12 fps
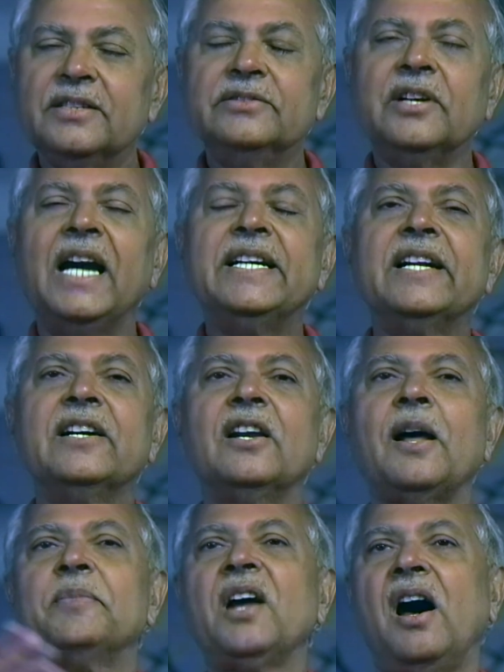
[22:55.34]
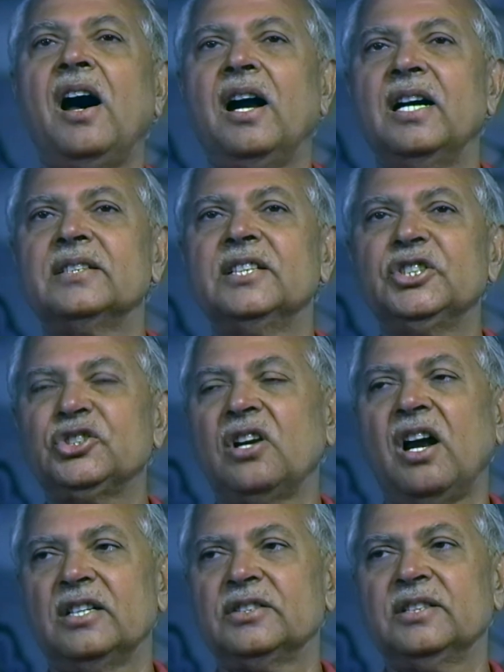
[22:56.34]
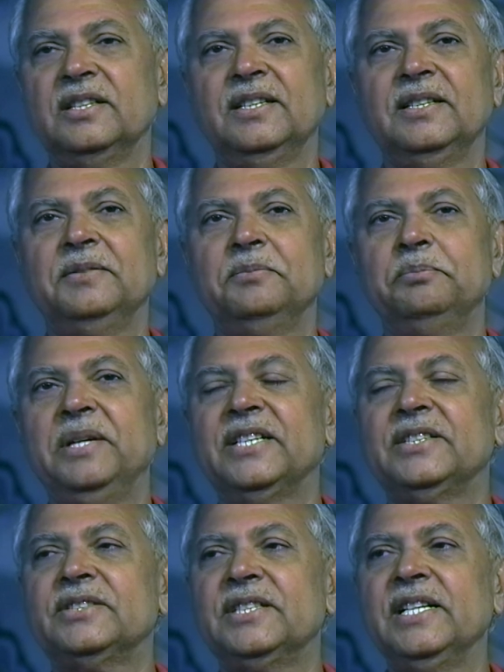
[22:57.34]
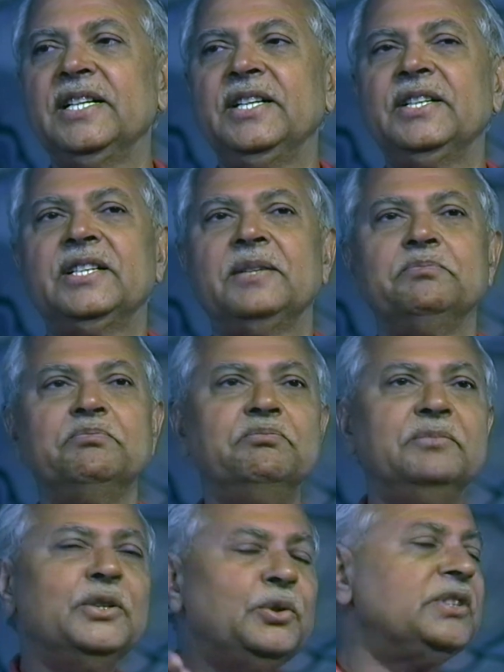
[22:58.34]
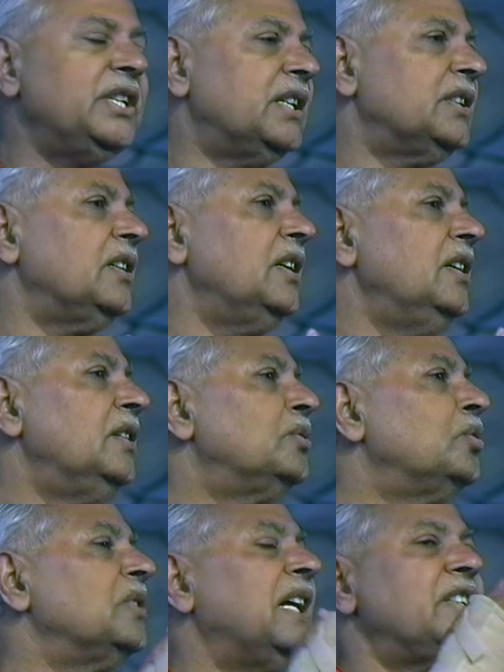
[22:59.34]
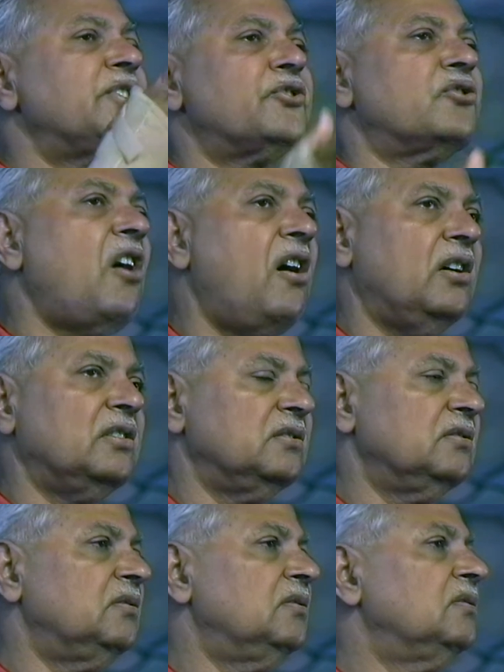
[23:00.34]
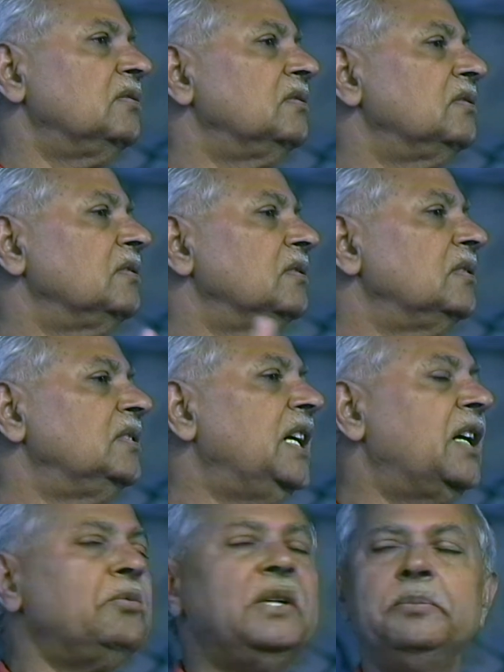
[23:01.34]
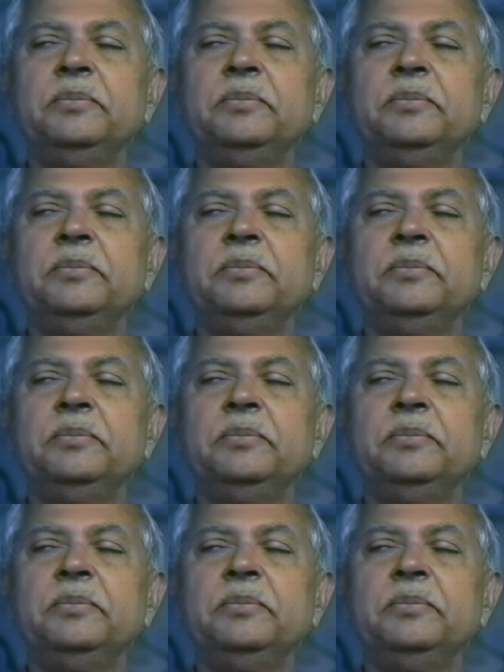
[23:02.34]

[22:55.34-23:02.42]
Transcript: nightingale of the heart starts fixing the music to that song, there will